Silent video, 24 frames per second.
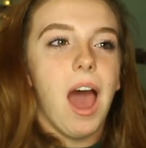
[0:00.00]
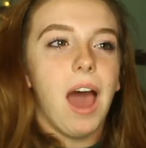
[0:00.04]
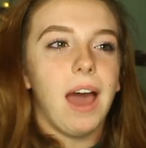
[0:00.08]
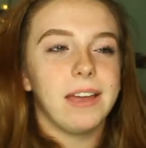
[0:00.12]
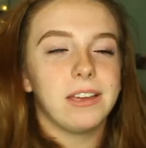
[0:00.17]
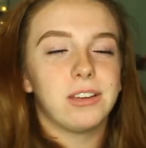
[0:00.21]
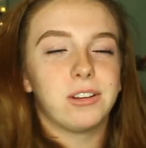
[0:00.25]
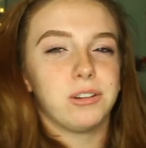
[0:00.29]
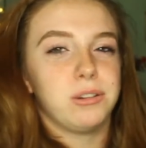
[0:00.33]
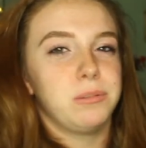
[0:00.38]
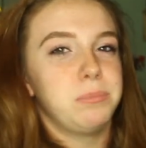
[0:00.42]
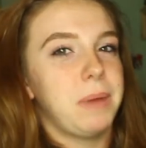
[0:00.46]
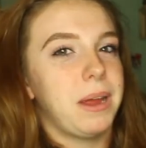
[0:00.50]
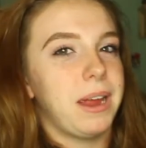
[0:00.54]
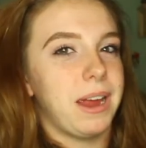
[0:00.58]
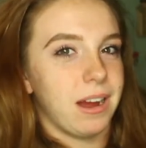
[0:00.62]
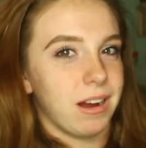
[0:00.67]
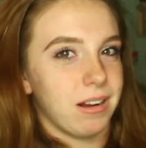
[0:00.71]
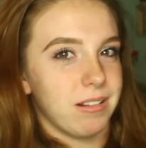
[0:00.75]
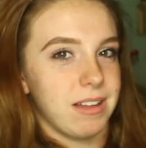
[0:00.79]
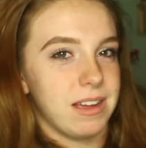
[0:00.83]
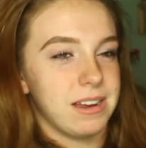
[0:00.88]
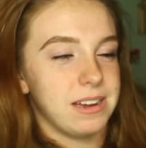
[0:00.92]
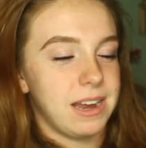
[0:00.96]
I curled my
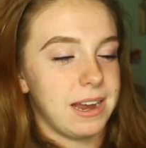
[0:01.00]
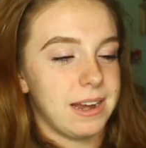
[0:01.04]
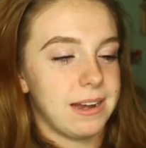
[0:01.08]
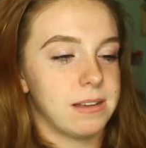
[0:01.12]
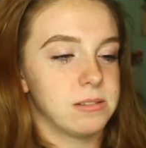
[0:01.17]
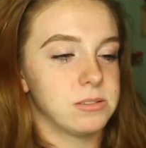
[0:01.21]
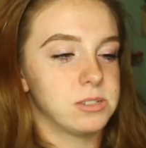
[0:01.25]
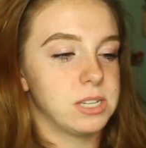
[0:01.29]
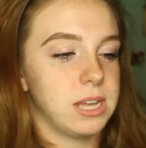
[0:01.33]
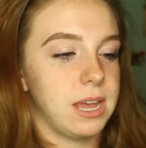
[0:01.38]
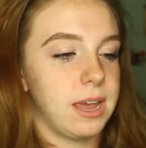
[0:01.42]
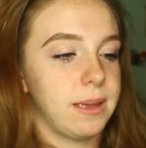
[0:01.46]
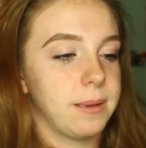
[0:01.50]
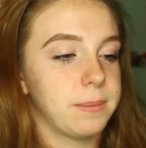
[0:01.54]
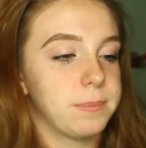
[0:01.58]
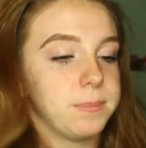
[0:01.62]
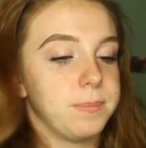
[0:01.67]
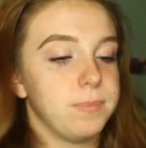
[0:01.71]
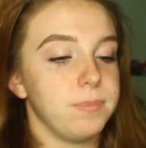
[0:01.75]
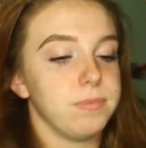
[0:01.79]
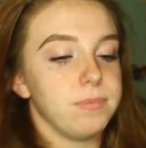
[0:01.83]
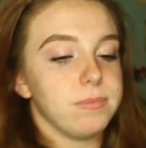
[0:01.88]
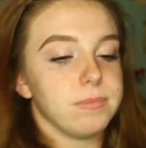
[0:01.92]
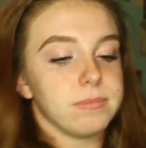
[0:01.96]
hair that day and I was like,
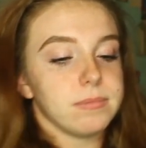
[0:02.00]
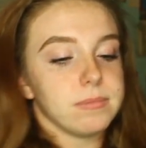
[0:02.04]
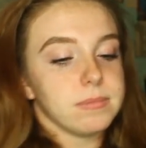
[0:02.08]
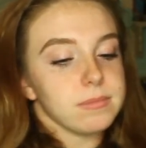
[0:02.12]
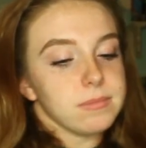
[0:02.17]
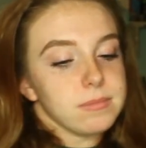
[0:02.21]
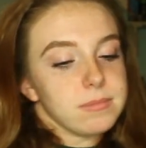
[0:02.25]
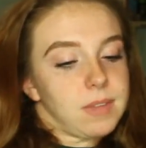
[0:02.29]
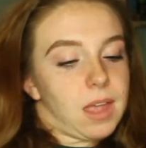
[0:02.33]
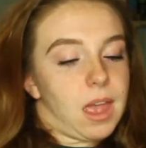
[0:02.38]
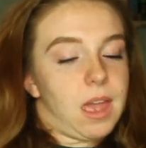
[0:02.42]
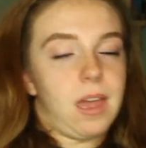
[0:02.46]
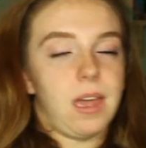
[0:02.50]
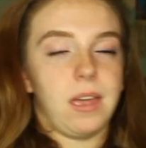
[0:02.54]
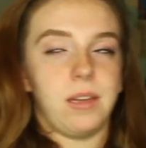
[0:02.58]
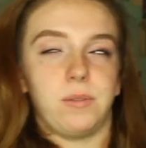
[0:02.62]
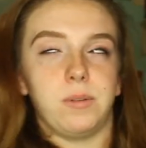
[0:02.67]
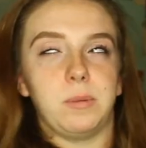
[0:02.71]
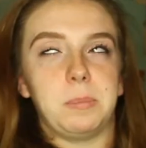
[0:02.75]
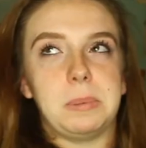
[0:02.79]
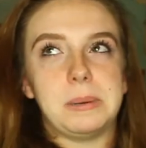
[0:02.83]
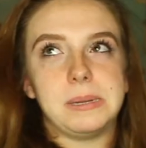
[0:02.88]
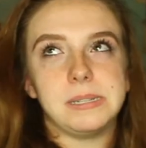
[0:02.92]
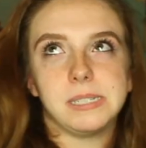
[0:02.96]

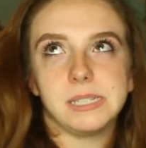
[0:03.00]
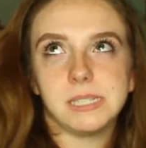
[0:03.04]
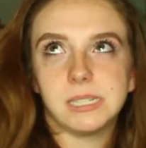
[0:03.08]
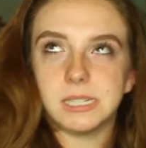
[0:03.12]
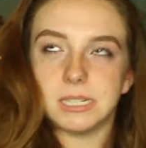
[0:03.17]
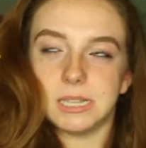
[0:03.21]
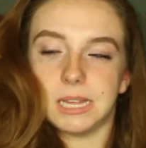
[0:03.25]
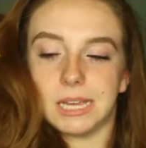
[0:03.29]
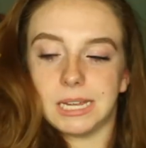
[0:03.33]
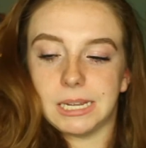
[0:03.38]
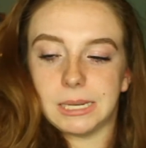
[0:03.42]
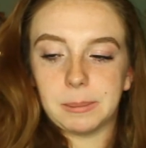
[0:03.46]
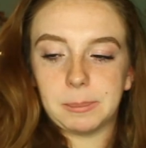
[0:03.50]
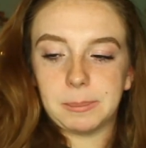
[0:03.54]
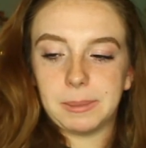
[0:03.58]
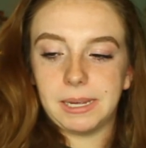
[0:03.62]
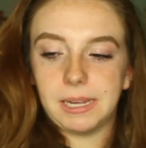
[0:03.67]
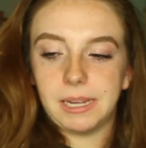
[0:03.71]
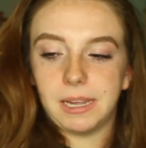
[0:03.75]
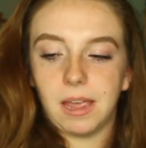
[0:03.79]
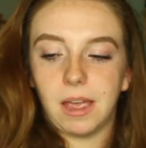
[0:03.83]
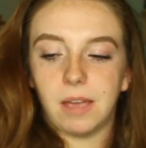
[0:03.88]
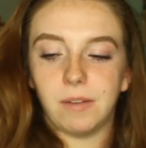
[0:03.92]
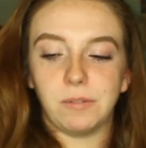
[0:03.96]
everybody's gonna like me.
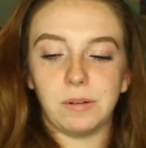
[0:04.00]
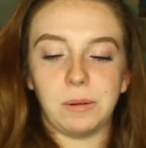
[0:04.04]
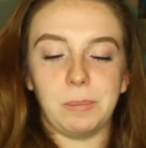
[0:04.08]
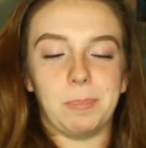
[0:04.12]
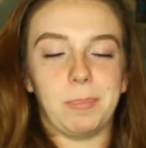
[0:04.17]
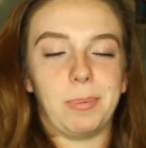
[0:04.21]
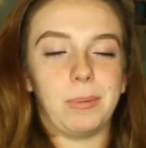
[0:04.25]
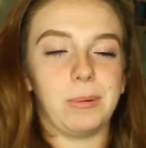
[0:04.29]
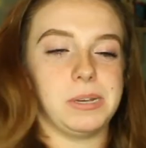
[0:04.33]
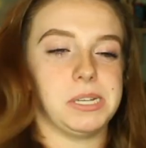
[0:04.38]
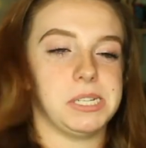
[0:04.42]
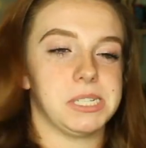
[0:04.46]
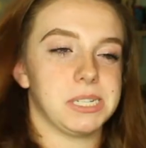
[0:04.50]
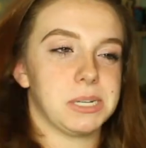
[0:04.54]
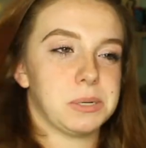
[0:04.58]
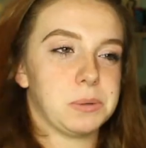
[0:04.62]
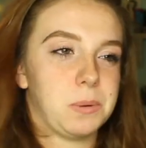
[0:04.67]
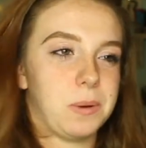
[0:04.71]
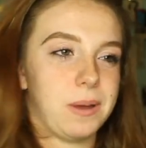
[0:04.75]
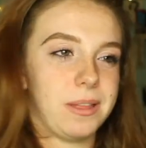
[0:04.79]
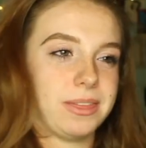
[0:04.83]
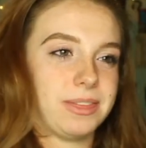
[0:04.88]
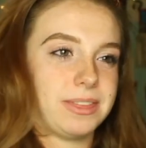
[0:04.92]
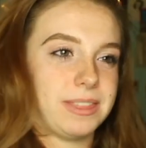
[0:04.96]
Every boy's
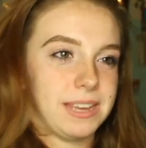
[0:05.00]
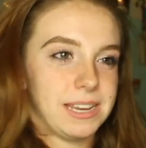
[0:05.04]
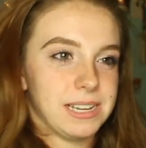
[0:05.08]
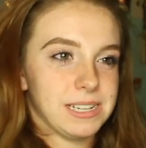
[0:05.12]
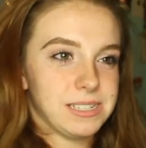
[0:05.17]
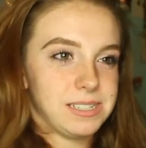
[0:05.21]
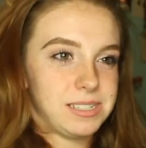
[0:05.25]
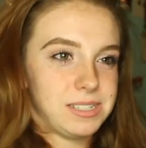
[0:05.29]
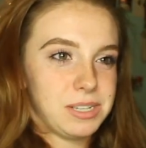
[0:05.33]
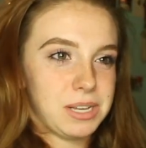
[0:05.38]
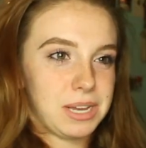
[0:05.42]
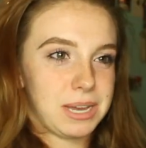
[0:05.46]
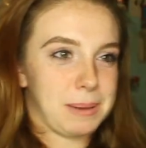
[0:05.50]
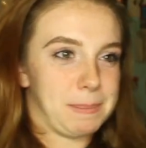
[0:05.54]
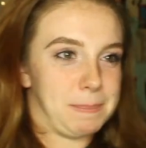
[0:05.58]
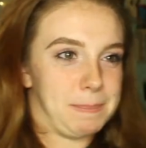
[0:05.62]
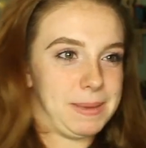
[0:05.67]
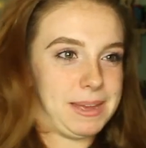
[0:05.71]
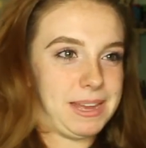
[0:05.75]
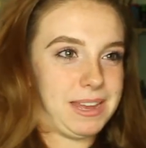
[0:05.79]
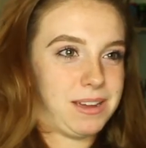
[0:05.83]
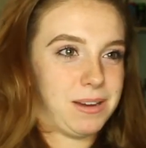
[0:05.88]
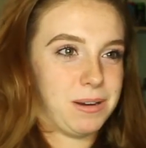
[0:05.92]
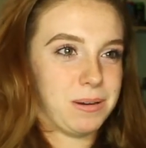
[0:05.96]
gonna want this. Look at
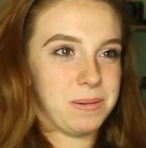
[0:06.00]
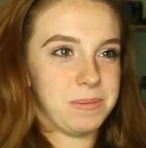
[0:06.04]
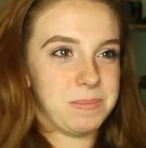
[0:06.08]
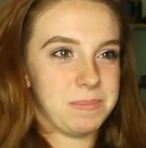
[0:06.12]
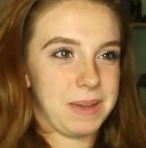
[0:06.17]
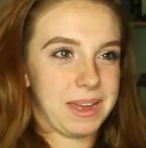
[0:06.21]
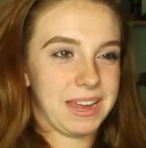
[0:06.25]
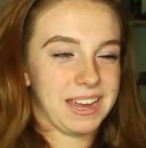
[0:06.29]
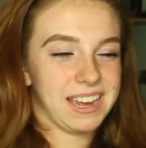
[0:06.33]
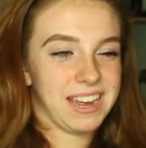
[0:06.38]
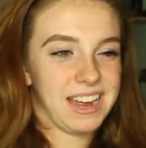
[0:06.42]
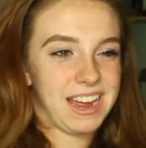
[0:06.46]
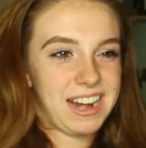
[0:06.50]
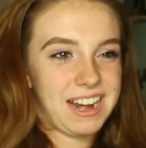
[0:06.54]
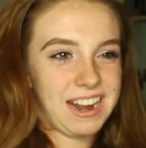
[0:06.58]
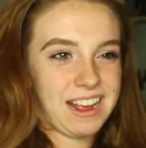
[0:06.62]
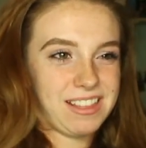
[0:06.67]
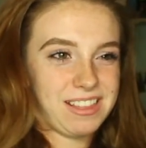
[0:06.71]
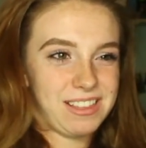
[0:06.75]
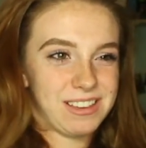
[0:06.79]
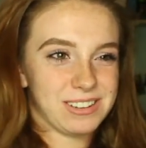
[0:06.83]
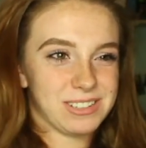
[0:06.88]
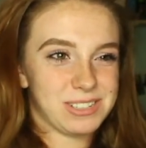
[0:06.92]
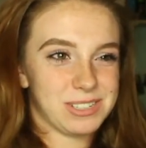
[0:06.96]
me. Oh my god,
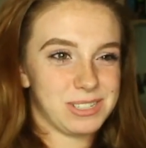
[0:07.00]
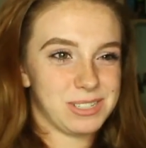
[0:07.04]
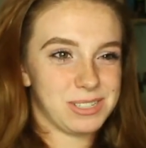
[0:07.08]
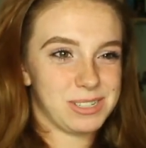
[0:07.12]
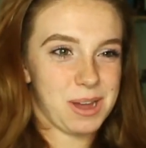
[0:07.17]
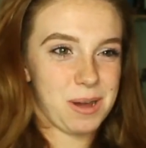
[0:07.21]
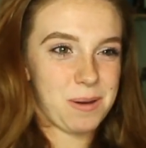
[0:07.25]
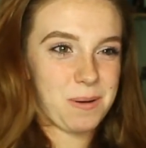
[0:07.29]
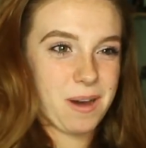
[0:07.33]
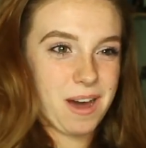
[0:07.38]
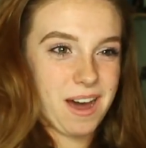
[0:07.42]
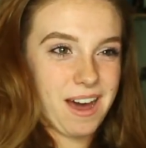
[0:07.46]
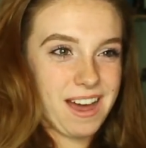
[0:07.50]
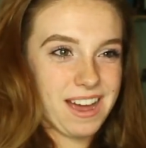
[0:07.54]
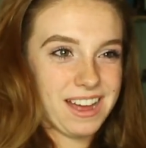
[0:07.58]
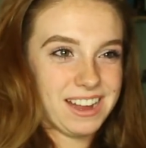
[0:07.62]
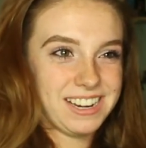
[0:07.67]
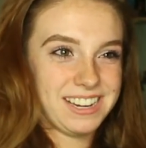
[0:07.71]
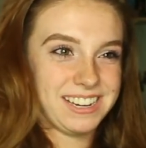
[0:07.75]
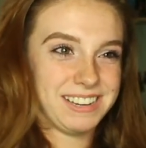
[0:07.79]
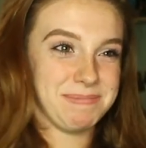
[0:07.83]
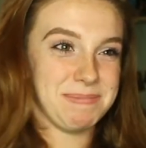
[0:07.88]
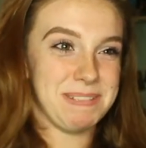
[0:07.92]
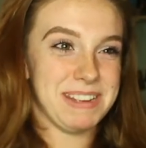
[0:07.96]
I look so
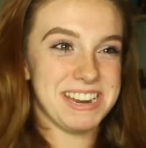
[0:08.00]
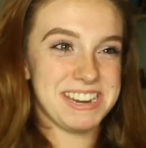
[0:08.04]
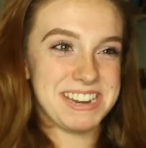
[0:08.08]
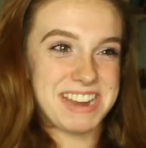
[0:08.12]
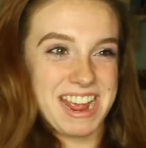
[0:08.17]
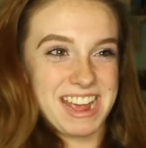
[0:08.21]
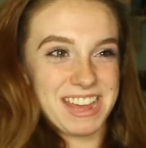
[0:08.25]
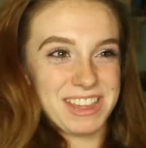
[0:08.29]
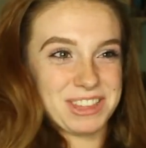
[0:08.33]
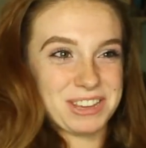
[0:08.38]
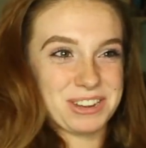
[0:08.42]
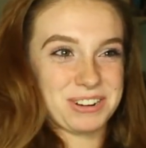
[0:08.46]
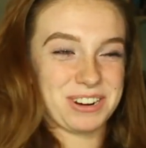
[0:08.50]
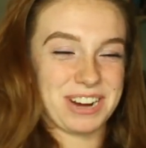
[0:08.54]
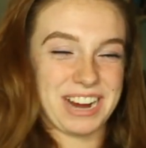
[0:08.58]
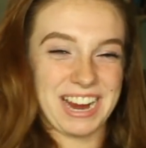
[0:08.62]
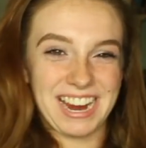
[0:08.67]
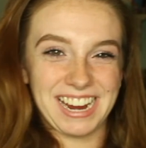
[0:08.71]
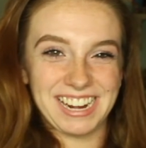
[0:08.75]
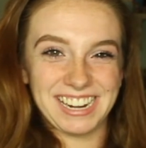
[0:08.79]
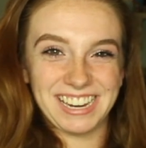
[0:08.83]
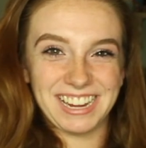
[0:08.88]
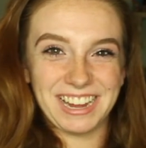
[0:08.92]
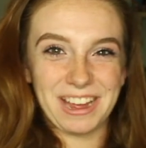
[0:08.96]
hot. Me in eighth
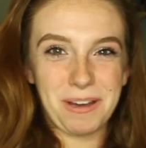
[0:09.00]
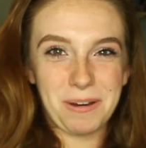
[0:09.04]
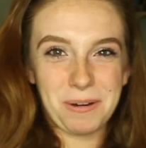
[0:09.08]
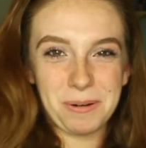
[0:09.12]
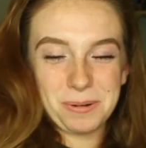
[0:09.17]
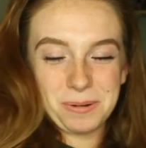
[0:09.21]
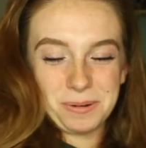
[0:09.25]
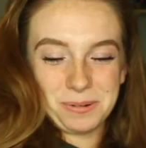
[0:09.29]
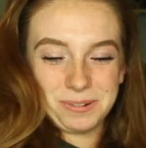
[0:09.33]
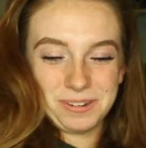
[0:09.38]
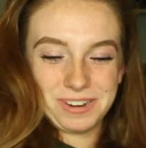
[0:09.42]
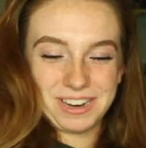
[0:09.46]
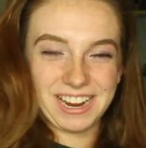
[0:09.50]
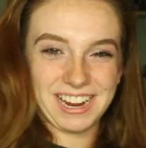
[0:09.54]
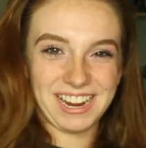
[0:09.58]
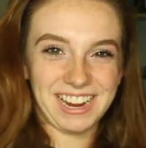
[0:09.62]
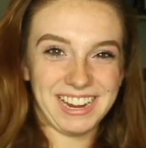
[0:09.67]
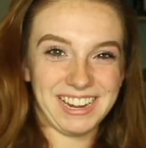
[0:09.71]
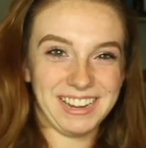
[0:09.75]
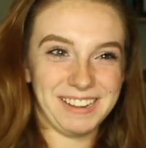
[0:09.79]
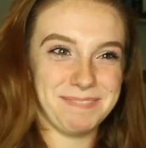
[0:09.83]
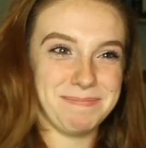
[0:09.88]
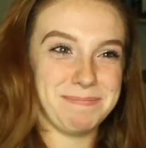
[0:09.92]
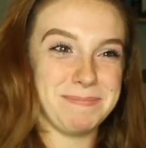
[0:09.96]
grade. Look how old
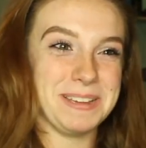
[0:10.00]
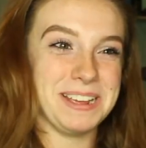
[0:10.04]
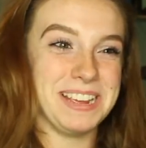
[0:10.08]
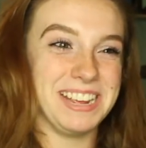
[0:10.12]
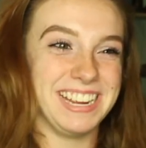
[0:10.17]
I am.